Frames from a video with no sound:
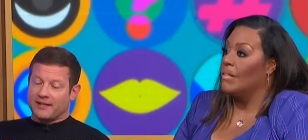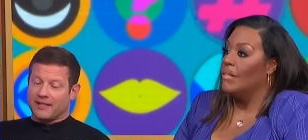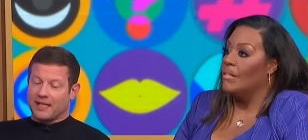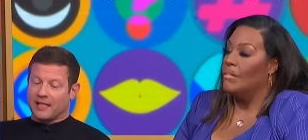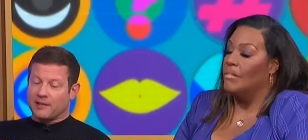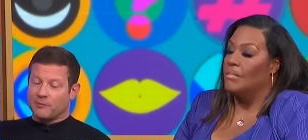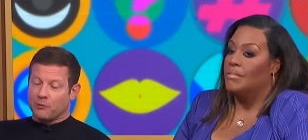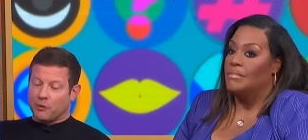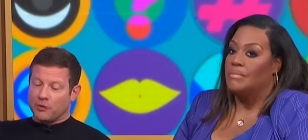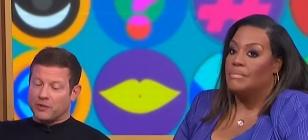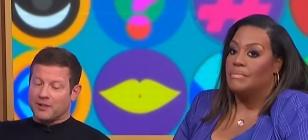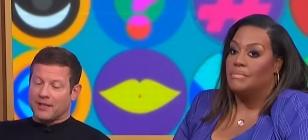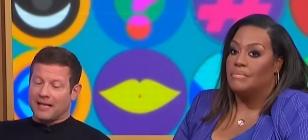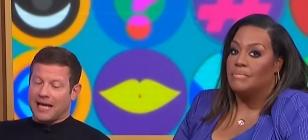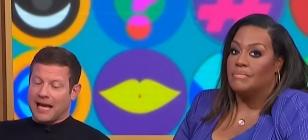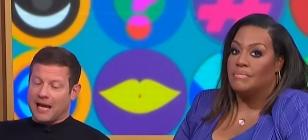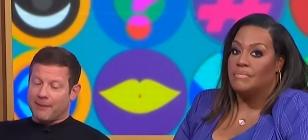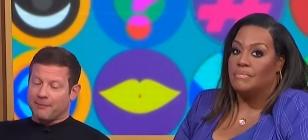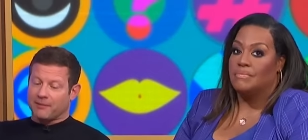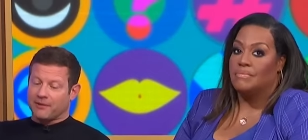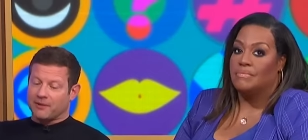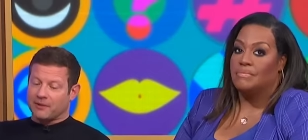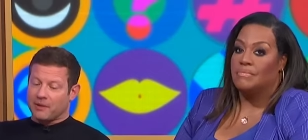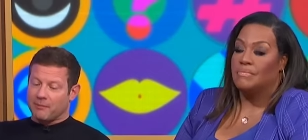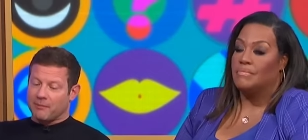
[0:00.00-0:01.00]
Speaker 1: seconds, what's going to
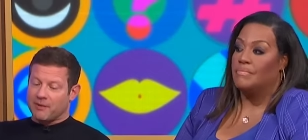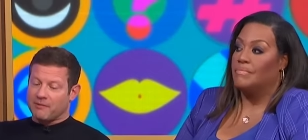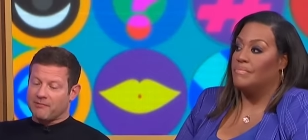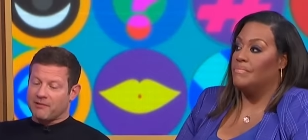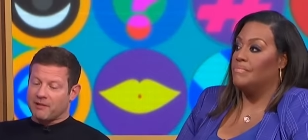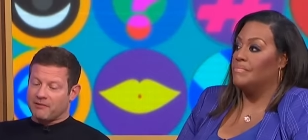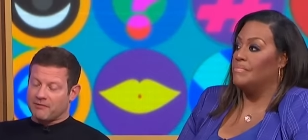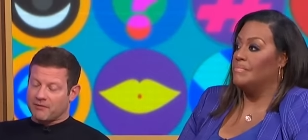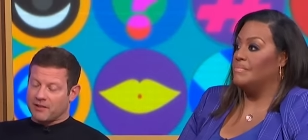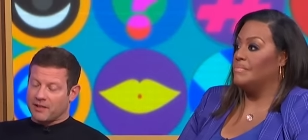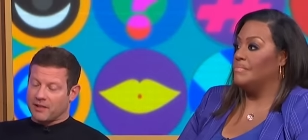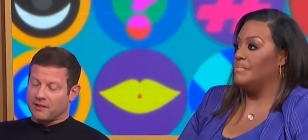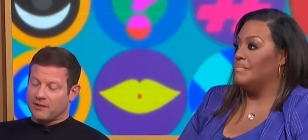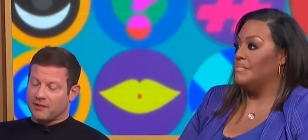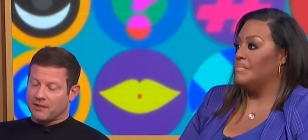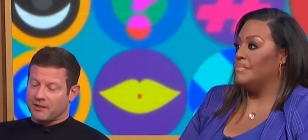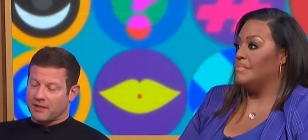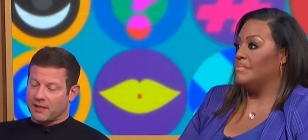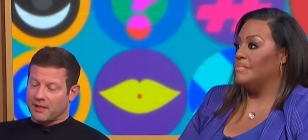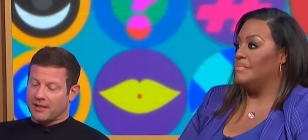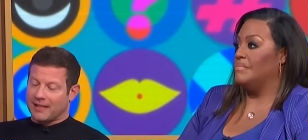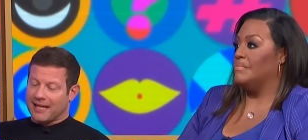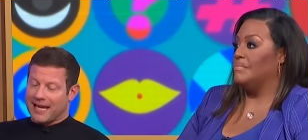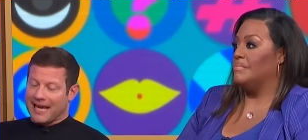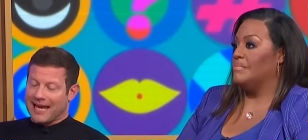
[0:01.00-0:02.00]
happen? So Big Brother returns on
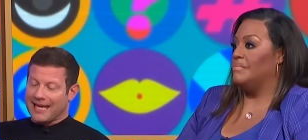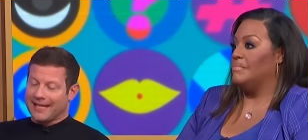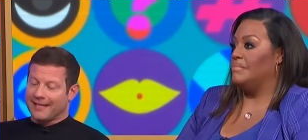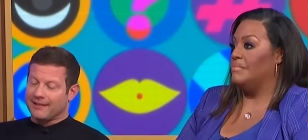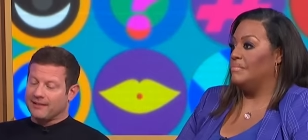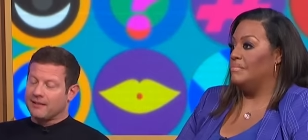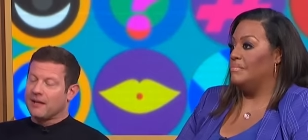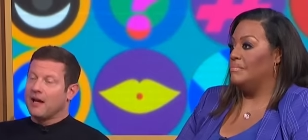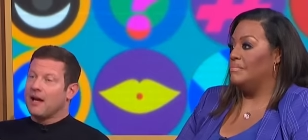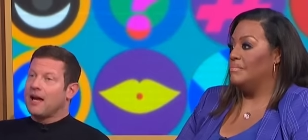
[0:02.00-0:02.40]
Sunday 8.